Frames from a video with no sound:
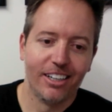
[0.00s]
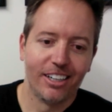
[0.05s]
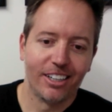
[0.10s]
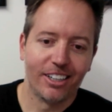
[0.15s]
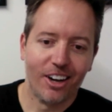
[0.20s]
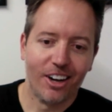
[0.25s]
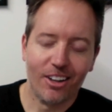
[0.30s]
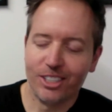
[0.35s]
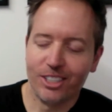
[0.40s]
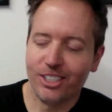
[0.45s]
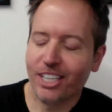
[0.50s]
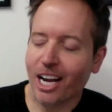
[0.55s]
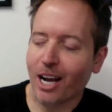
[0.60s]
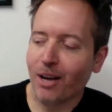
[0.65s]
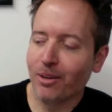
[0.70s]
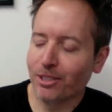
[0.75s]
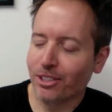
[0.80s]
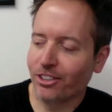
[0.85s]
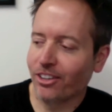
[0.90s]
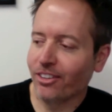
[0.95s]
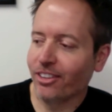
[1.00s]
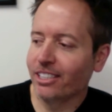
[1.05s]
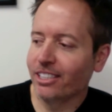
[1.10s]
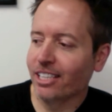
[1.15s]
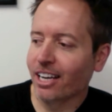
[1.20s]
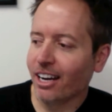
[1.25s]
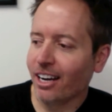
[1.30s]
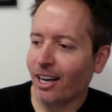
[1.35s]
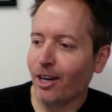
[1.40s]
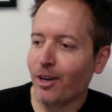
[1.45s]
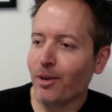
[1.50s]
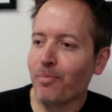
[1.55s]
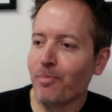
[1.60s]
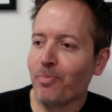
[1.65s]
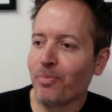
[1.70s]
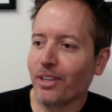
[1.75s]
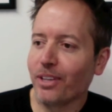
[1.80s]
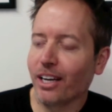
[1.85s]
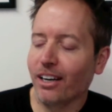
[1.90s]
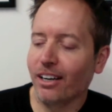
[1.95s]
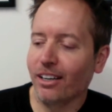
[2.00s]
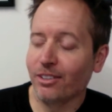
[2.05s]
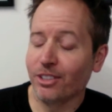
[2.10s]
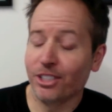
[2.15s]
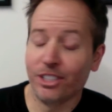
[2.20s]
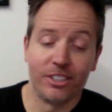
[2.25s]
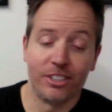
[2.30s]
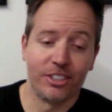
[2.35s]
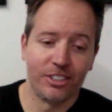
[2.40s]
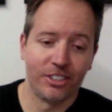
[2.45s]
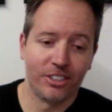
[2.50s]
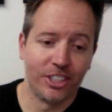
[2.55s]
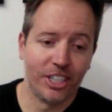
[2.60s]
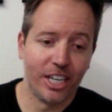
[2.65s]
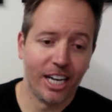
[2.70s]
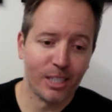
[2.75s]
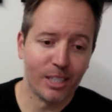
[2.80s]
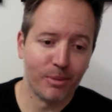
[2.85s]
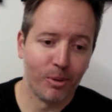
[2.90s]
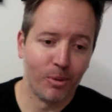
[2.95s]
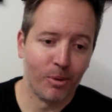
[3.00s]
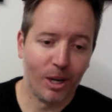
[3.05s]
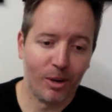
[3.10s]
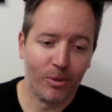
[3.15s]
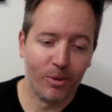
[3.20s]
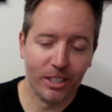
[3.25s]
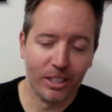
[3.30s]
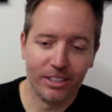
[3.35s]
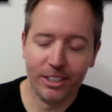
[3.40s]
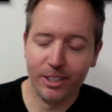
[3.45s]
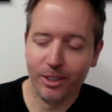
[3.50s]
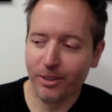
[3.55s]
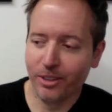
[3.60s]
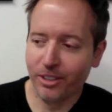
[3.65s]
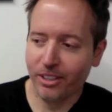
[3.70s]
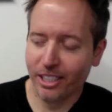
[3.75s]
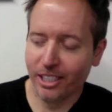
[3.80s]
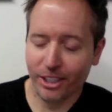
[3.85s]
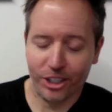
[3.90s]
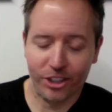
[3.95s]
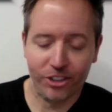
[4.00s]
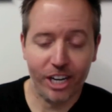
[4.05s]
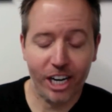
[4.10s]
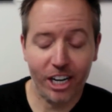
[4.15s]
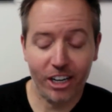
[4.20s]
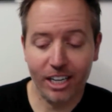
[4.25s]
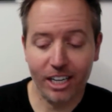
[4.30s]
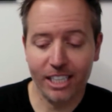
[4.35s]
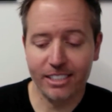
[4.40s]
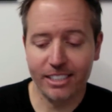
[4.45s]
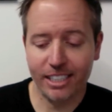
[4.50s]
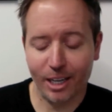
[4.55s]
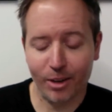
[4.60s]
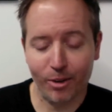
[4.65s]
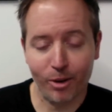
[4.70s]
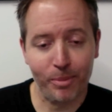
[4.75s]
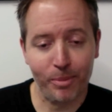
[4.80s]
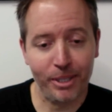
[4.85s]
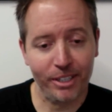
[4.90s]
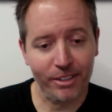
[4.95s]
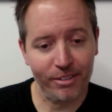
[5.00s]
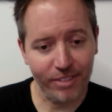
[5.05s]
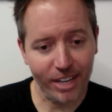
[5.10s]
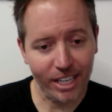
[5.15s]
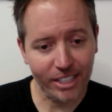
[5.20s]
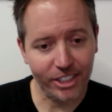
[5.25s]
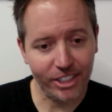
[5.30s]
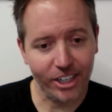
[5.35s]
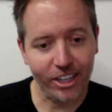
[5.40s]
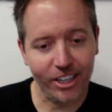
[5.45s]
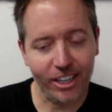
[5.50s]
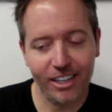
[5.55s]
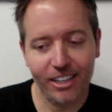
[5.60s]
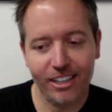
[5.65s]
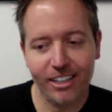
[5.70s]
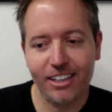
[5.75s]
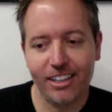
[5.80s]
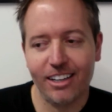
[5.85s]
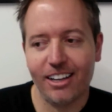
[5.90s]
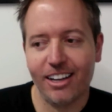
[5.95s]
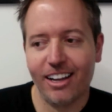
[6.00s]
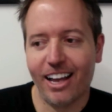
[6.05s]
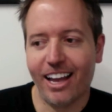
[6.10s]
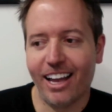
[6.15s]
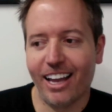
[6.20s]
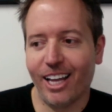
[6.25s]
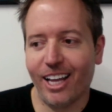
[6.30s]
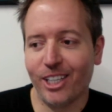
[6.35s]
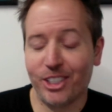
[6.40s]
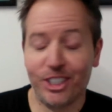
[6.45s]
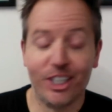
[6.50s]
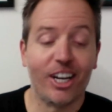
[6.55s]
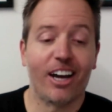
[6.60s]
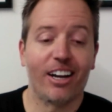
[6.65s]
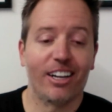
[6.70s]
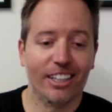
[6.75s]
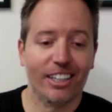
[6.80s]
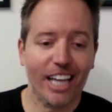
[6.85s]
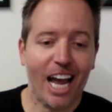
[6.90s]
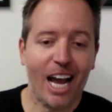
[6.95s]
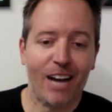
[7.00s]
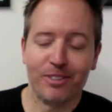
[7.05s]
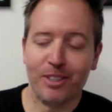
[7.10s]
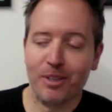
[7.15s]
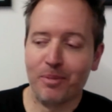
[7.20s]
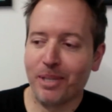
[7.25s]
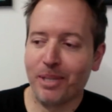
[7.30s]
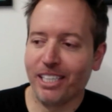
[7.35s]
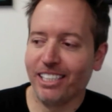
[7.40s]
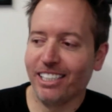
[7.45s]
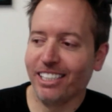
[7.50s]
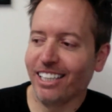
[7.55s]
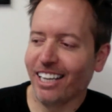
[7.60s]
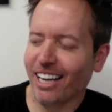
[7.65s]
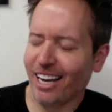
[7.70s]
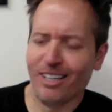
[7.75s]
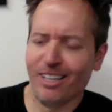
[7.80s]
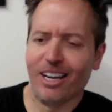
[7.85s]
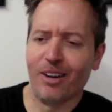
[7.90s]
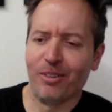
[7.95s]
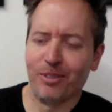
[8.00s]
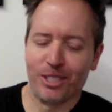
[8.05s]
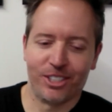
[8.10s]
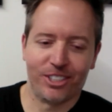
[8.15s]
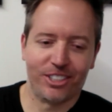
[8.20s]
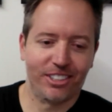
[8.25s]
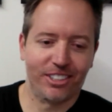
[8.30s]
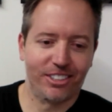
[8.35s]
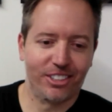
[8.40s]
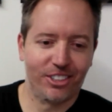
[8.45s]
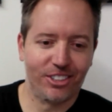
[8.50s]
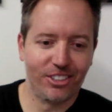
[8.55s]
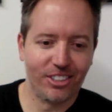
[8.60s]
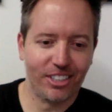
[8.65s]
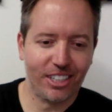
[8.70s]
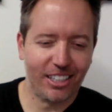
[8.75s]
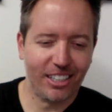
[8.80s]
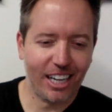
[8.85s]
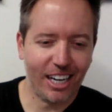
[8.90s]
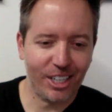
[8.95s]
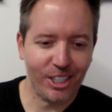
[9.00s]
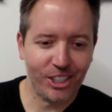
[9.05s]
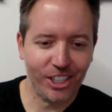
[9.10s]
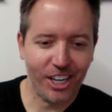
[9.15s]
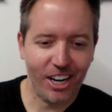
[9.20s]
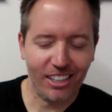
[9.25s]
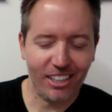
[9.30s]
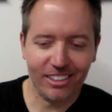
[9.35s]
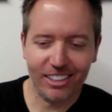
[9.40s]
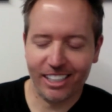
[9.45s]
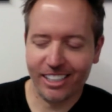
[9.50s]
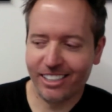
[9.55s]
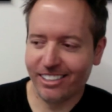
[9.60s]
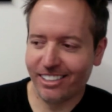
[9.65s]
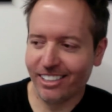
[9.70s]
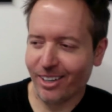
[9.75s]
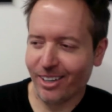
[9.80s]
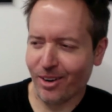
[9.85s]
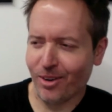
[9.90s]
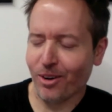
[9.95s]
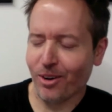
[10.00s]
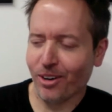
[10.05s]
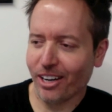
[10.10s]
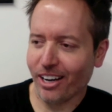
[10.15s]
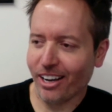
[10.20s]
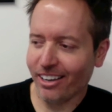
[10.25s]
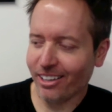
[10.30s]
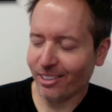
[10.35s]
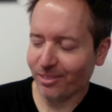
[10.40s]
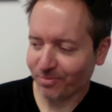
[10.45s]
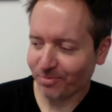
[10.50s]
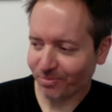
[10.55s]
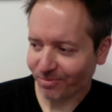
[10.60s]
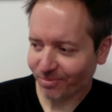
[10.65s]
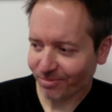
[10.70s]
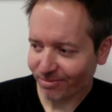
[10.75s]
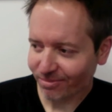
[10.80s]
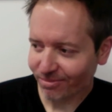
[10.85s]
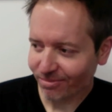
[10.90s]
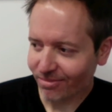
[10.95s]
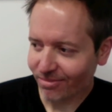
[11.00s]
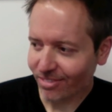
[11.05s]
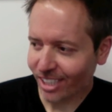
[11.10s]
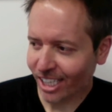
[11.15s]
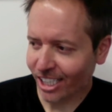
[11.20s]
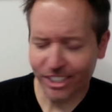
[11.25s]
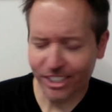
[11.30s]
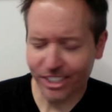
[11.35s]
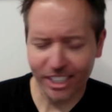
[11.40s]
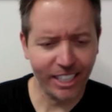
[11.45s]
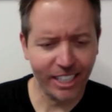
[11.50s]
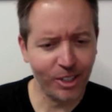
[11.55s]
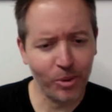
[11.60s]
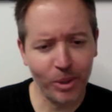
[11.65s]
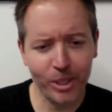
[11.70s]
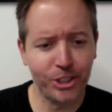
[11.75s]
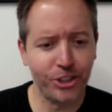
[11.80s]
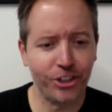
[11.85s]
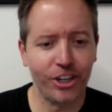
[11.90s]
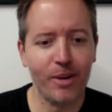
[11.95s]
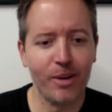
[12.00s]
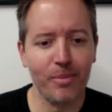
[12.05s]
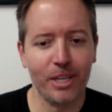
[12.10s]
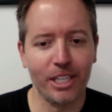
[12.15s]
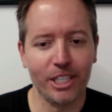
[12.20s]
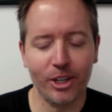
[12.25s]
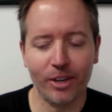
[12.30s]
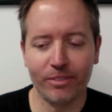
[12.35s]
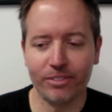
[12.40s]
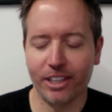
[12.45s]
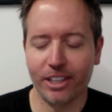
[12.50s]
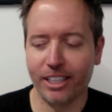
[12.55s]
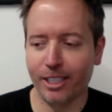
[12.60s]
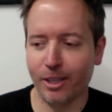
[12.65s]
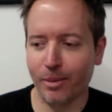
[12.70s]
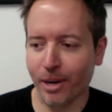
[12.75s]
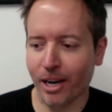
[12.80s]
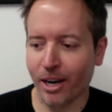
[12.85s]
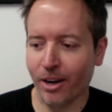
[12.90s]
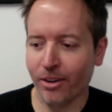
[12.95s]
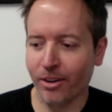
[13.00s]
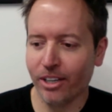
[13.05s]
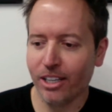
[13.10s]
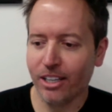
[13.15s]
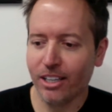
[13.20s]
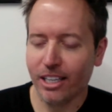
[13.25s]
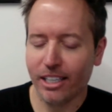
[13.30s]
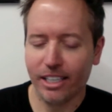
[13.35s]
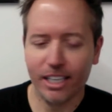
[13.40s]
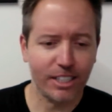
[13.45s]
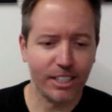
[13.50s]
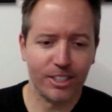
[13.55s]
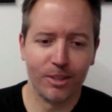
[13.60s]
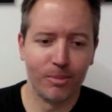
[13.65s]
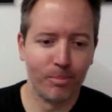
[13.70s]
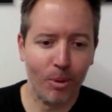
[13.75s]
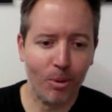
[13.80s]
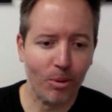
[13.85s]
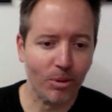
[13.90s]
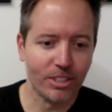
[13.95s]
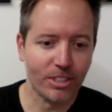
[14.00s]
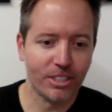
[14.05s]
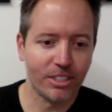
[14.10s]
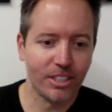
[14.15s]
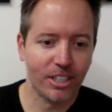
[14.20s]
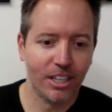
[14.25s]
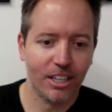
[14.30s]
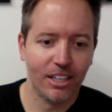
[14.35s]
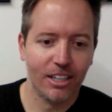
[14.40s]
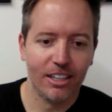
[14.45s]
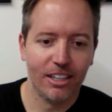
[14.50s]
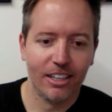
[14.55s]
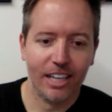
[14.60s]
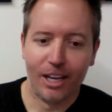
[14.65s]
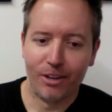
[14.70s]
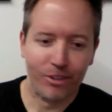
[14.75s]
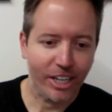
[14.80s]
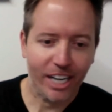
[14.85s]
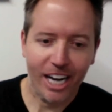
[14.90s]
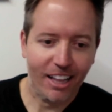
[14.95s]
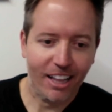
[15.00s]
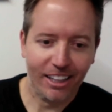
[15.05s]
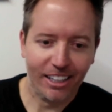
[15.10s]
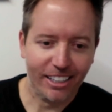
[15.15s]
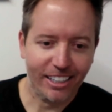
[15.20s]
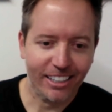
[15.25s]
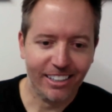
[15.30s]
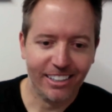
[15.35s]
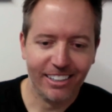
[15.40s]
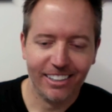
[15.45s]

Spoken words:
college counselor at the time, she asked me what I wanted to do in a career, and I said I want to be an inventor. And she kind of laughed at me, and I was kind of shocked, like, okay. She's like, quit dreaming. You have to think about nuts and bolts and reality.